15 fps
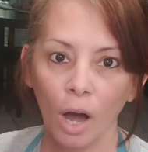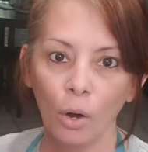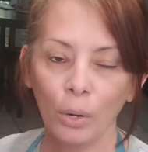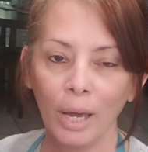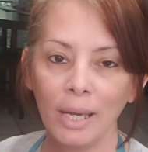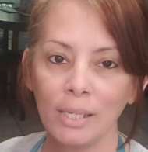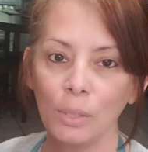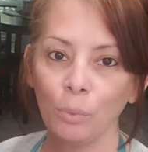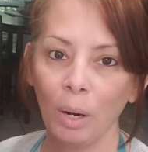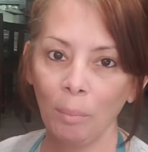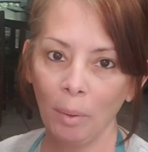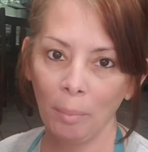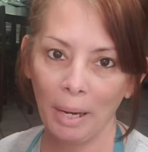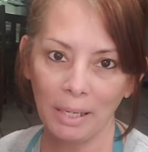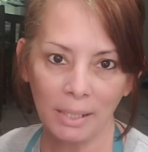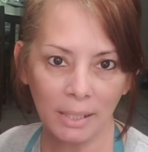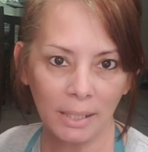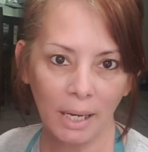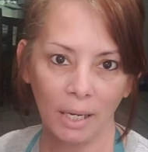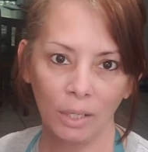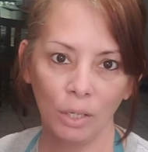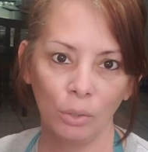Okay, so what I'm about to
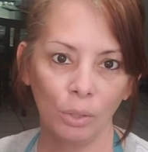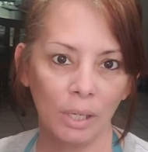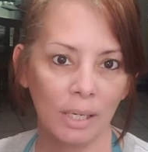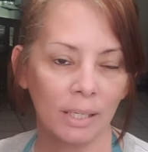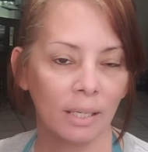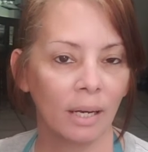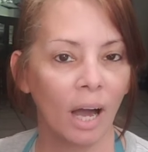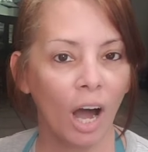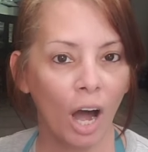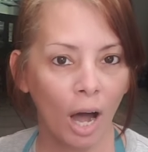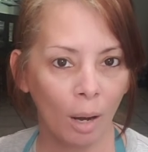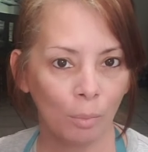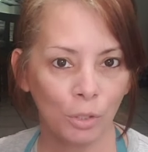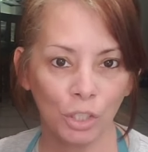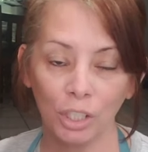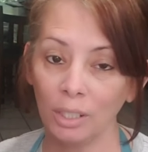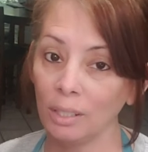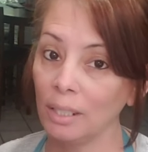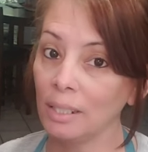tell you is an option.